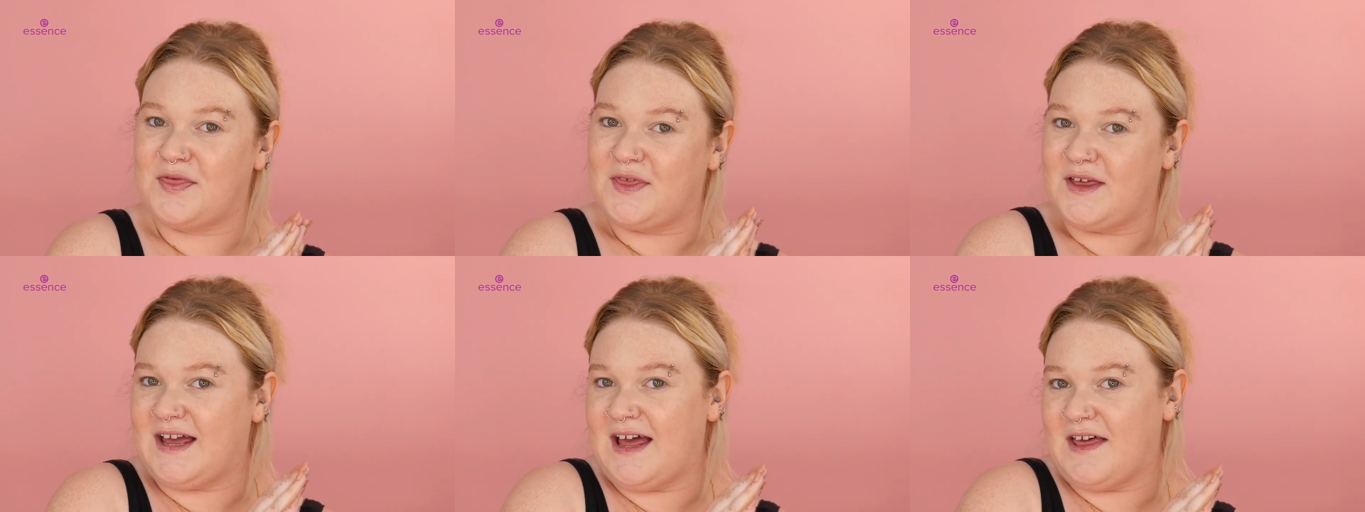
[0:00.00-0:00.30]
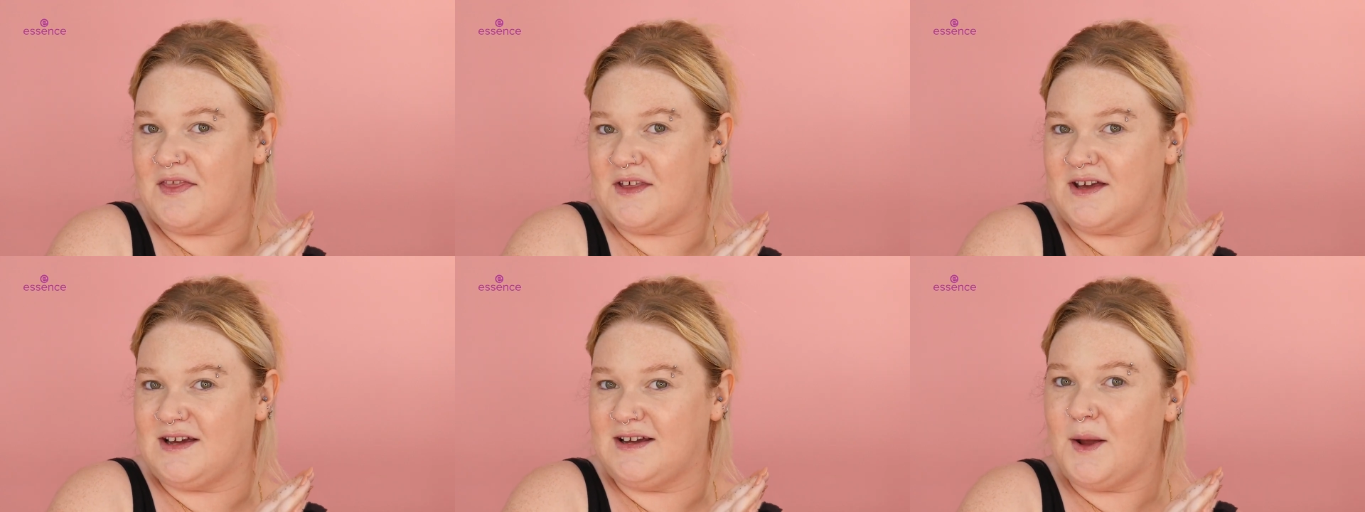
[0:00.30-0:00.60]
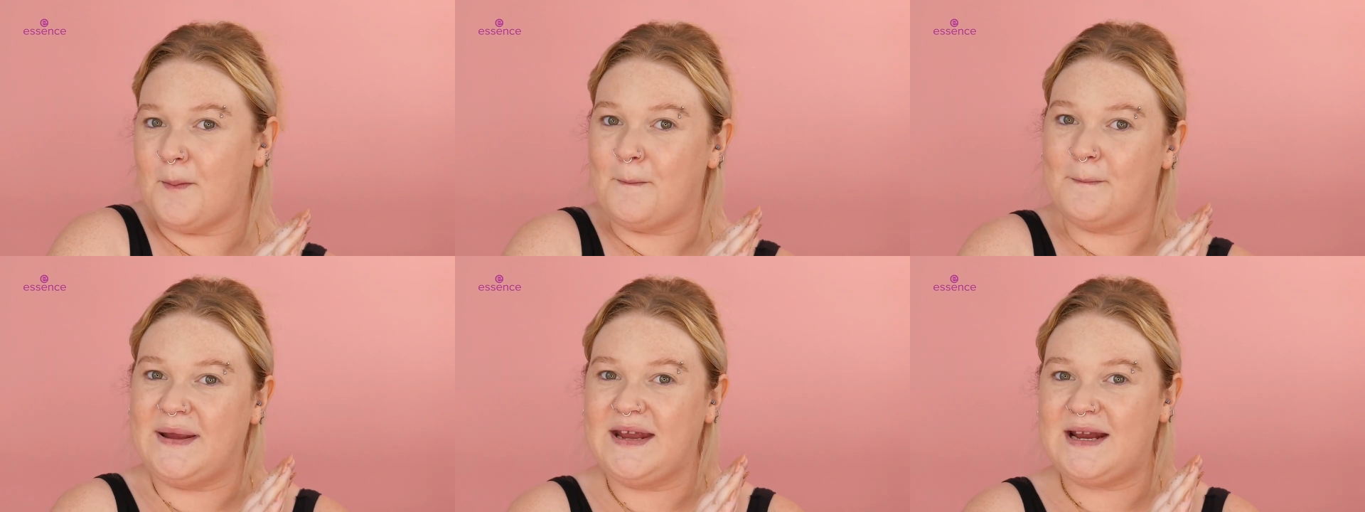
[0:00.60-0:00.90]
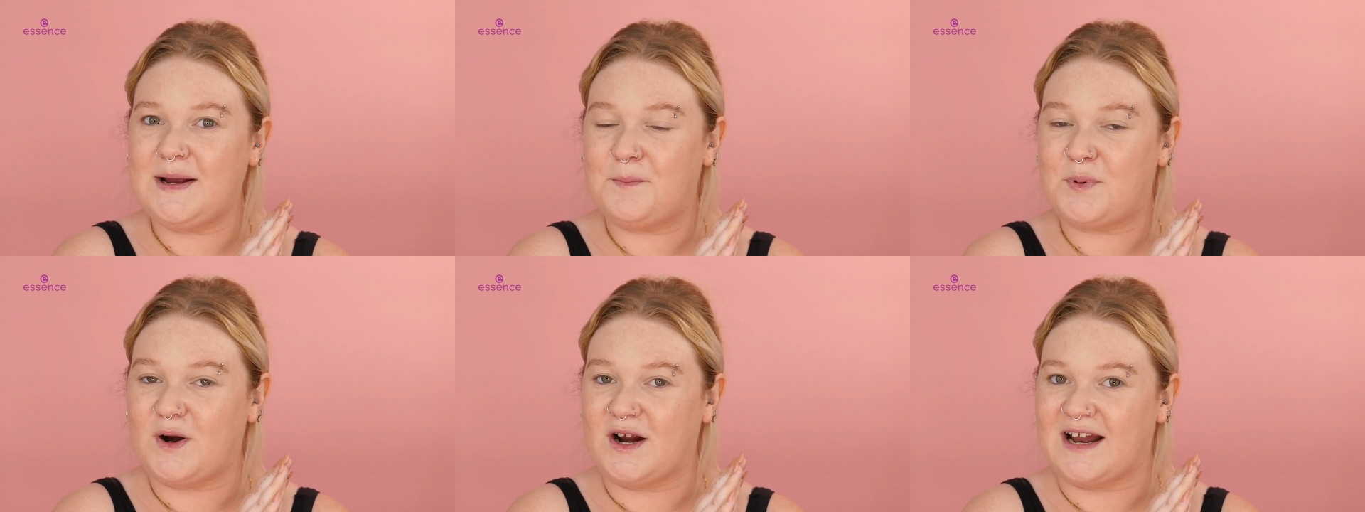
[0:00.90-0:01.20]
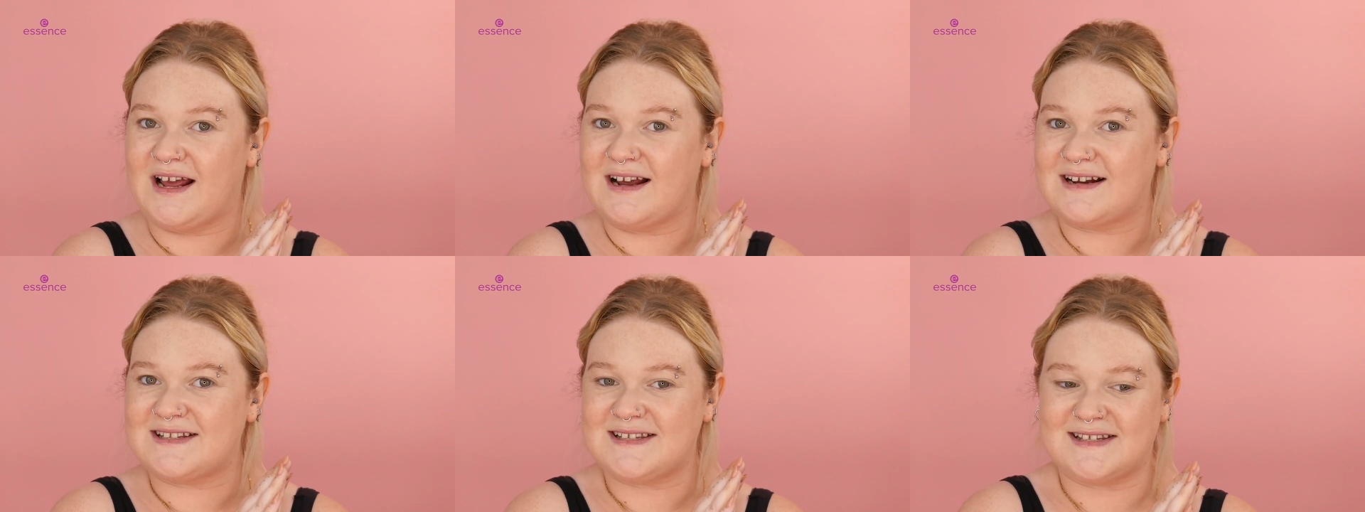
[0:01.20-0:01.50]
the other makeup
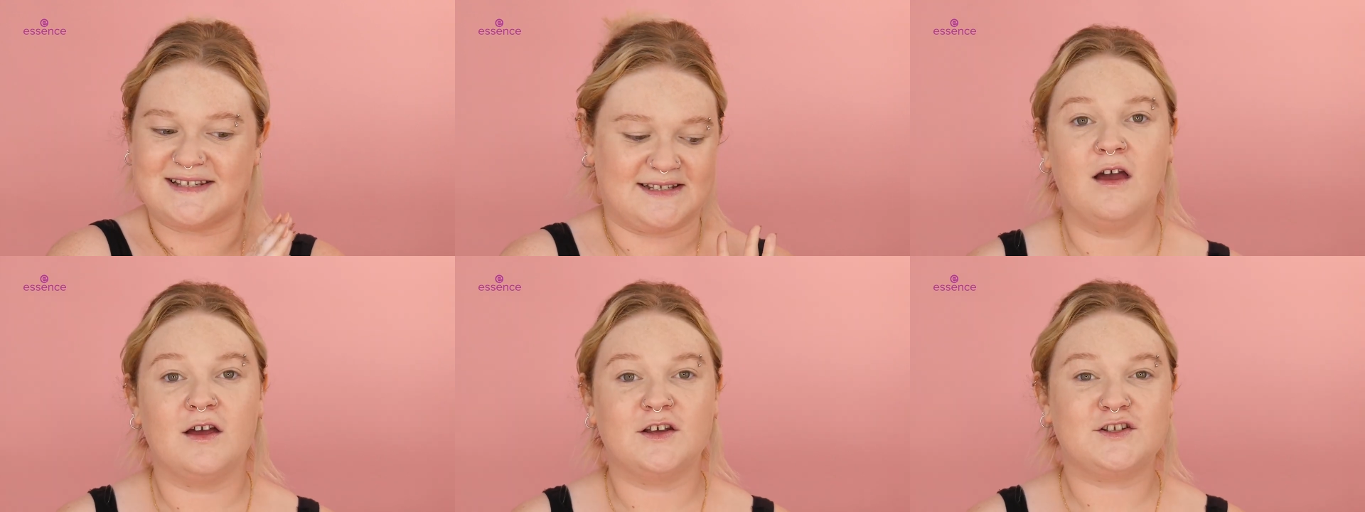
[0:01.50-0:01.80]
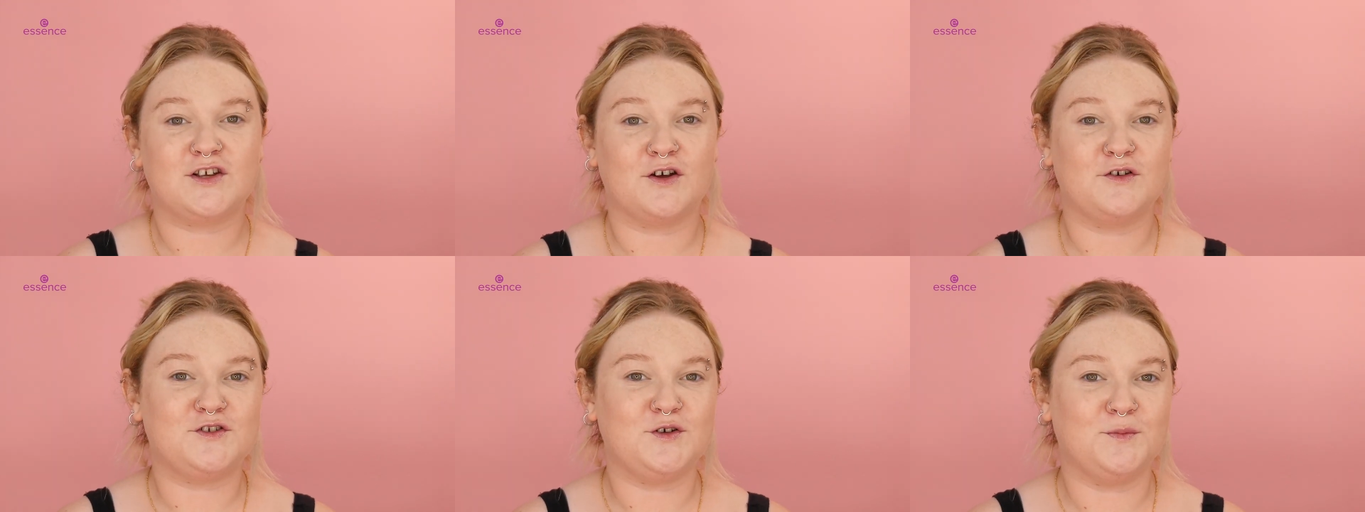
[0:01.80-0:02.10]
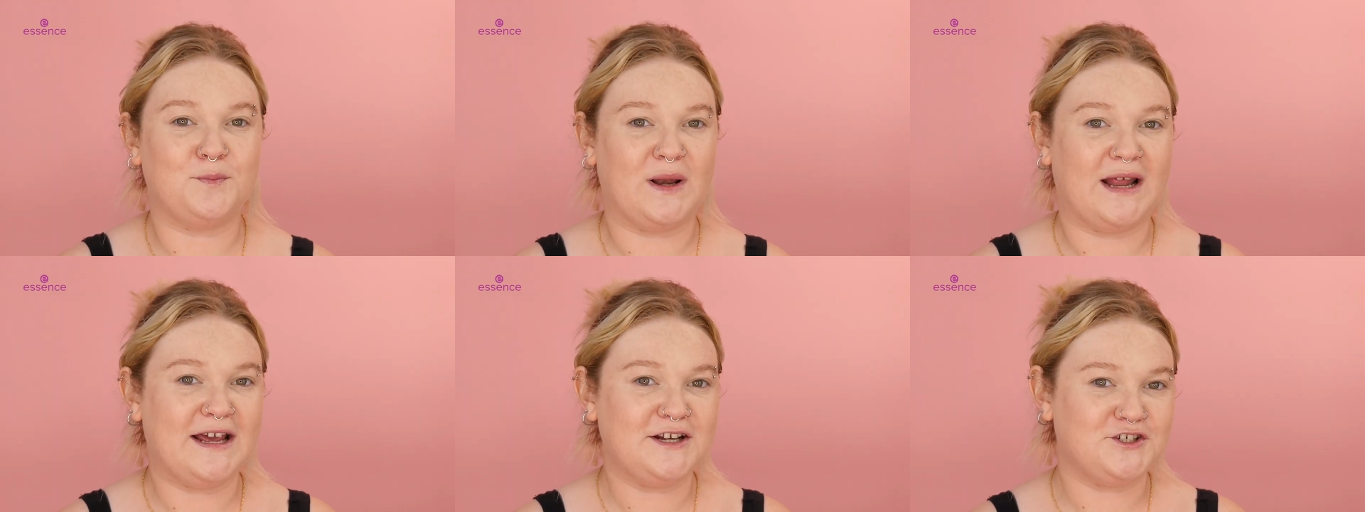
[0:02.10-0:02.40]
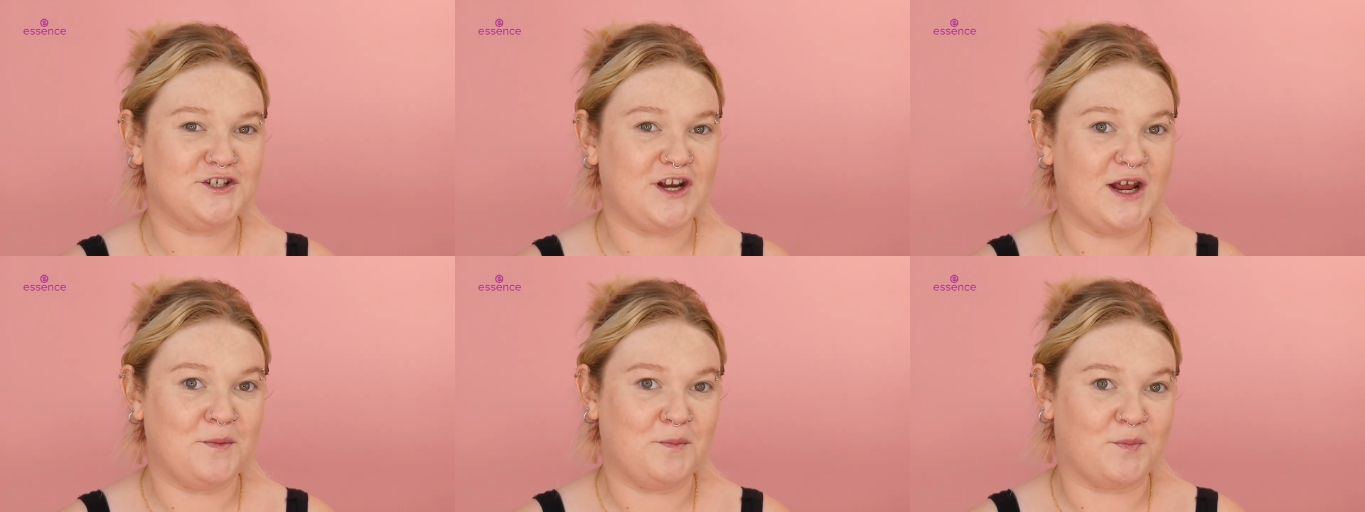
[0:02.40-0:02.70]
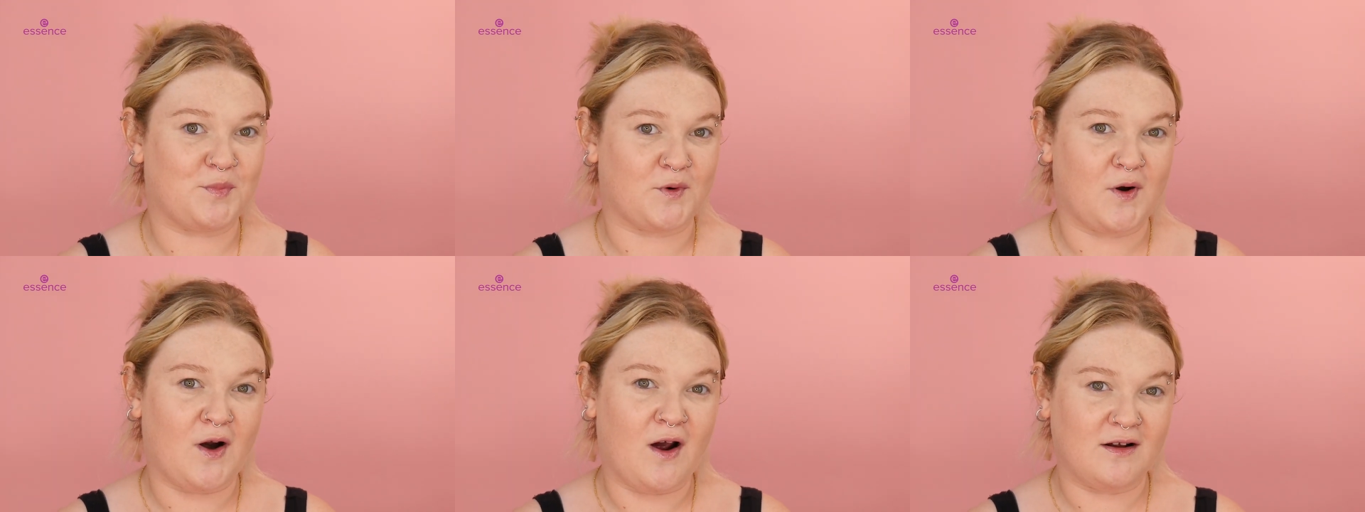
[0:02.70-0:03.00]
products. So to blush
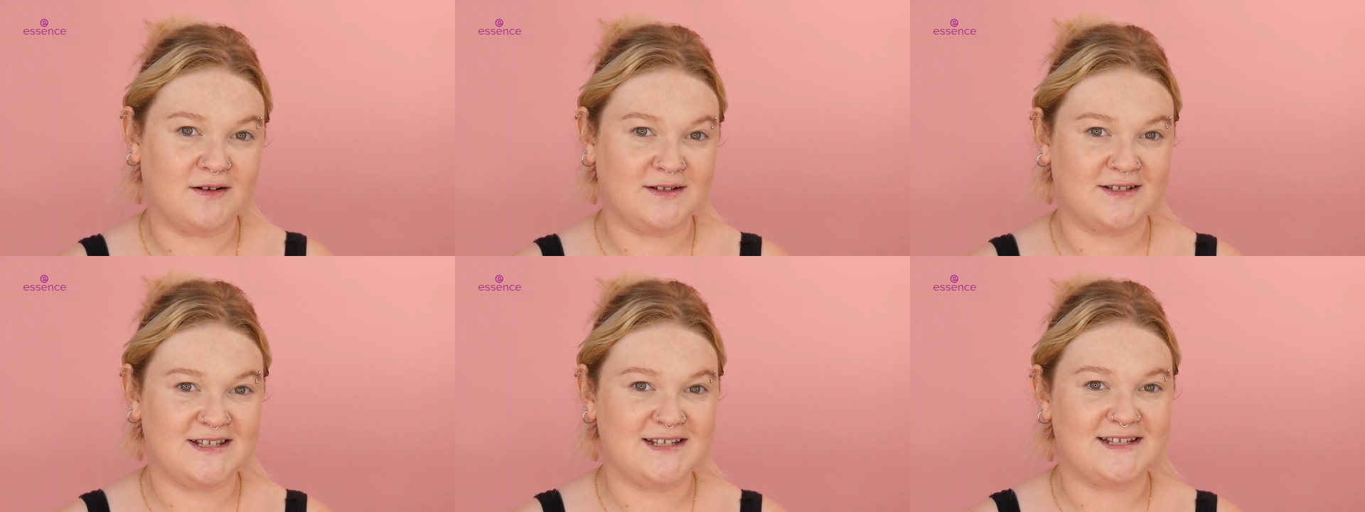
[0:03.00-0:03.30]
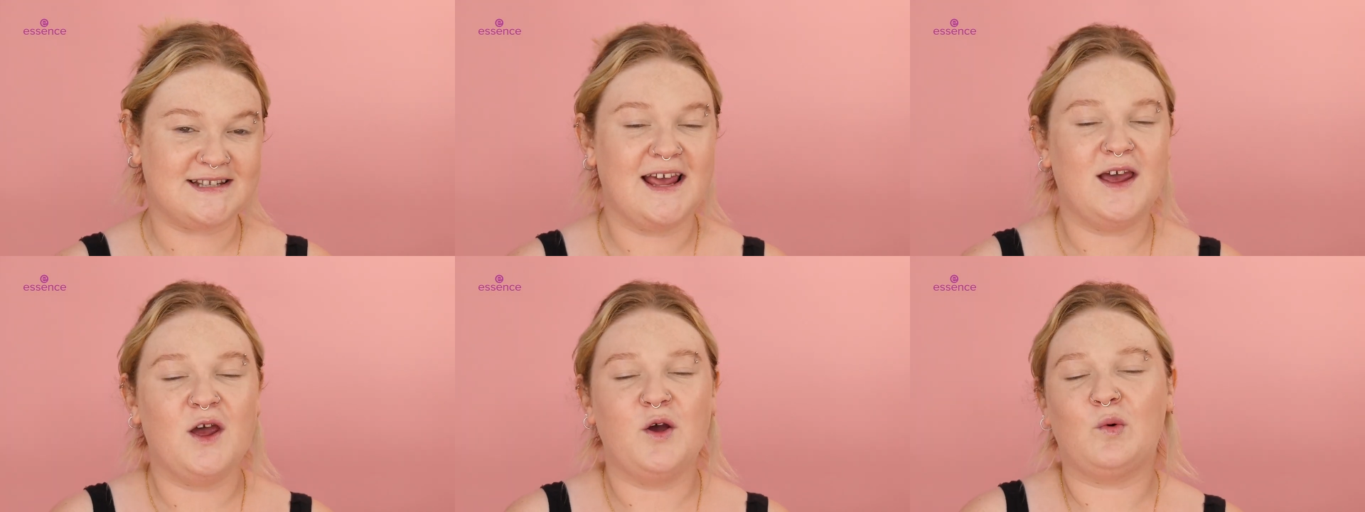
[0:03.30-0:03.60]
and bronze,